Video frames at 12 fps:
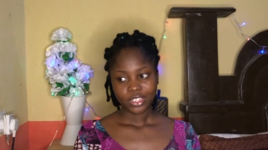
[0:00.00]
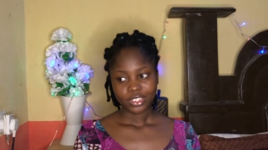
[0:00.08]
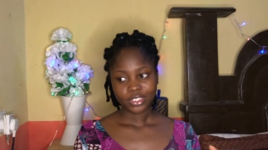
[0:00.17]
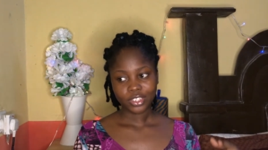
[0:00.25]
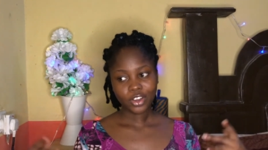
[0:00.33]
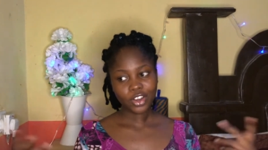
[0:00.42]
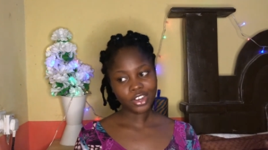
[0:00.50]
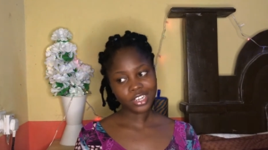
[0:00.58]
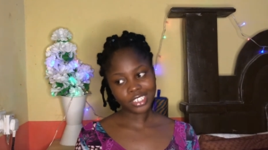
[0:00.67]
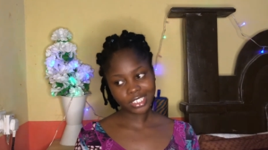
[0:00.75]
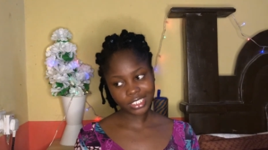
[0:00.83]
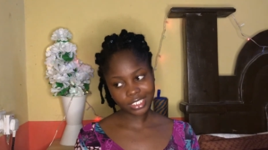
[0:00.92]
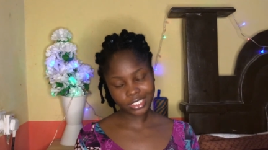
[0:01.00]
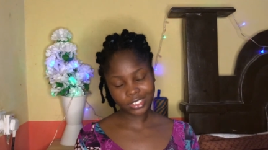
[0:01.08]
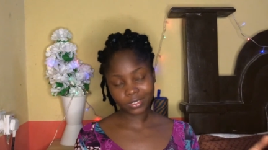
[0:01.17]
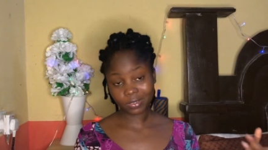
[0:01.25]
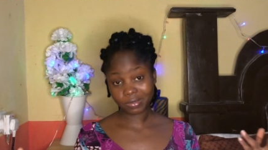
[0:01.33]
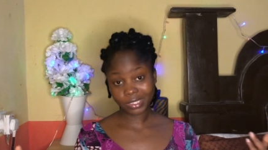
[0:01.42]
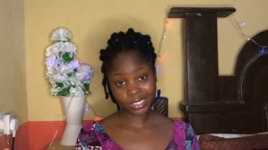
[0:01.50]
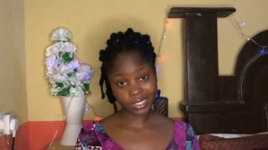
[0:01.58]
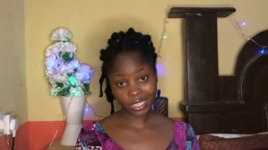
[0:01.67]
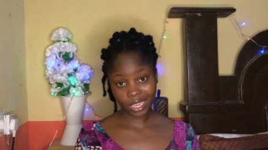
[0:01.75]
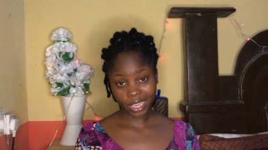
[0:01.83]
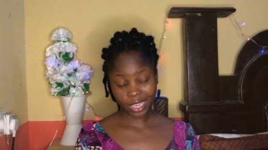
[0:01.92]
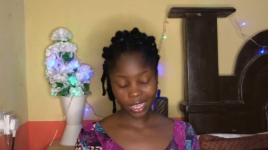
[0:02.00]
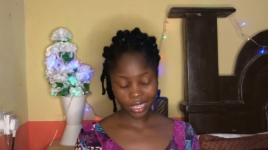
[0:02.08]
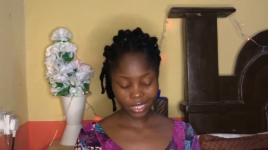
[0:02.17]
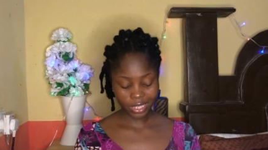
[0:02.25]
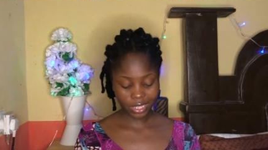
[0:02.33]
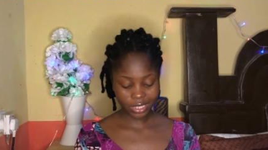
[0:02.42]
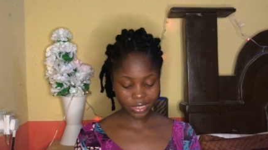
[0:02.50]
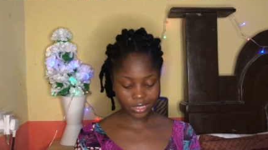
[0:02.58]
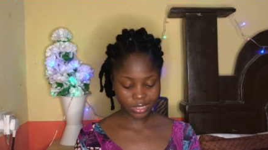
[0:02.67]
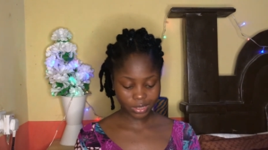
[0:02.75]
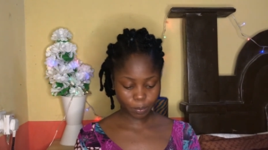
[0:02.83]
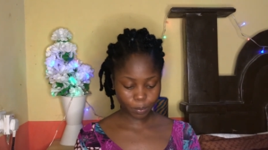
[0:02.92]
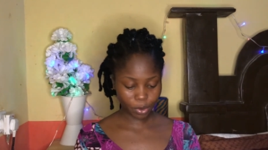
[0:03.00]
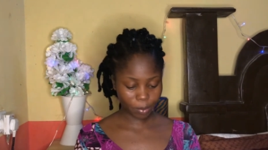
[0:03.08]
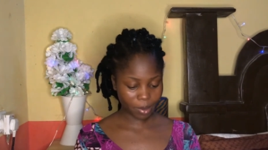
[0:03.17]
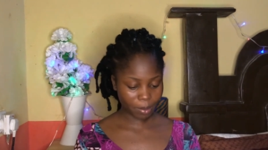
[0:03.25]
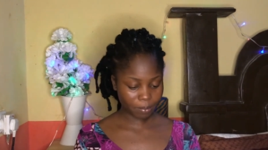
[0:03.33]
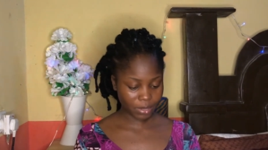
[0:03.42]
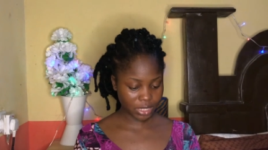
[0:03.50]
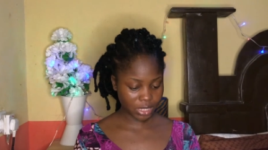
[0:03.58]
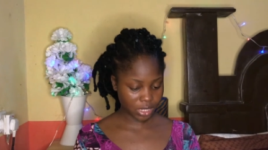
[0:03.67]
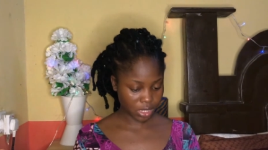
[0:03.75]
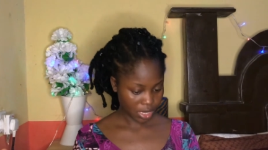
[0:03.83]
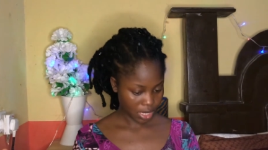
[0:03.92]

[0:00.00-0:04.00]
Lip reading: The cons of this hair is probably